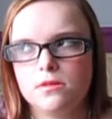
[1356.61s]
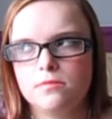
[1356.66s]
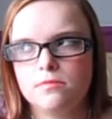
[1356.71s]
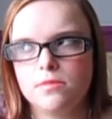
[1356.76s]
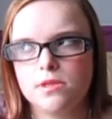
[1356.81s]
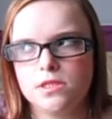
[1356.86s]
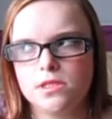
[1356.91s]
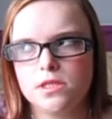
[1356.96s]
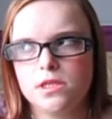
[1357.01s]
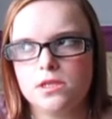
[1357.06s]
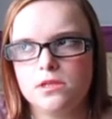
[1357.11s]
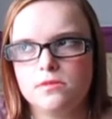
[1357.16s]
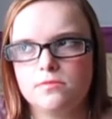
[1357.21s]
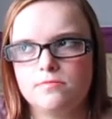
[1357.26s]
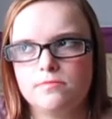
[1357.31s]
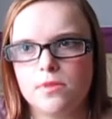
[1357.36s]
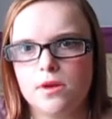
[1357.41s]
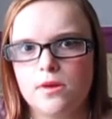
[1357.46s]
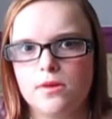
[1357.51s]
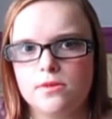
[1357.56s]
Biscuit
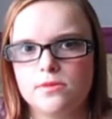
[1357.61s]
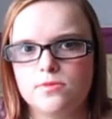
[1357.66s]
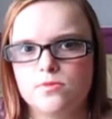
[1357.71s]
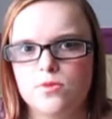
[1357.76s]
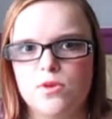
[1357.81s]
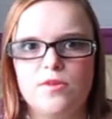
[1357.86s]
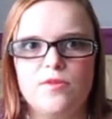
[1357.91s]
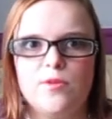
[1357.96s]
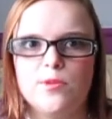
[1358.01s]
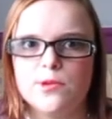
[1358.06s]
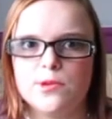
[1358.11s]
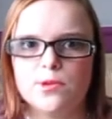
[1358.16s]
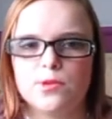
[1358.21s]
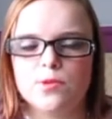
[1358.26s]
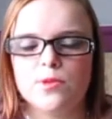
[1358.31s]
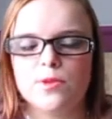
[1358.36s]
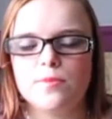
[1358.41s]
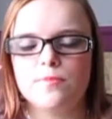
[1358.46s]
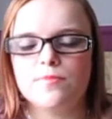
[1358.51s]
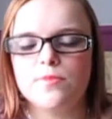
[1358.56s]
bars, whatever you want to call
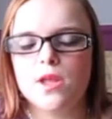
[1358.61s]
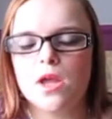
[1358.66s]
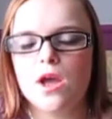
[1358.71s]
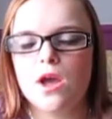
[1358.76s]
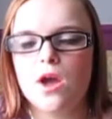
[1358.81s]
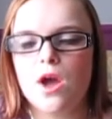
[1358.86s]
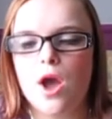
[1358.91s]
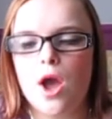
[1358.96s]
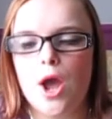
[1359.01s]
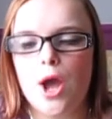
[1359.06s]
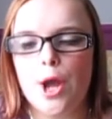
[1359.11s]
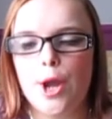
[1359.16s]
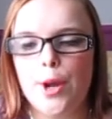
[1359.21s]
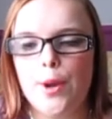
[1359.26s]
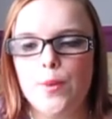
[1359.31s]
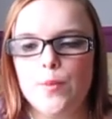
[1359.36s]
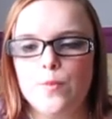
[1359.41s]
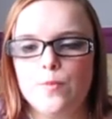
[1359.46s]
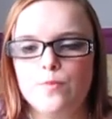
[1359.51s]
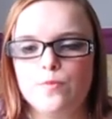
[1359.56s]

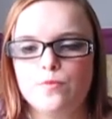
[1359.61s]
them.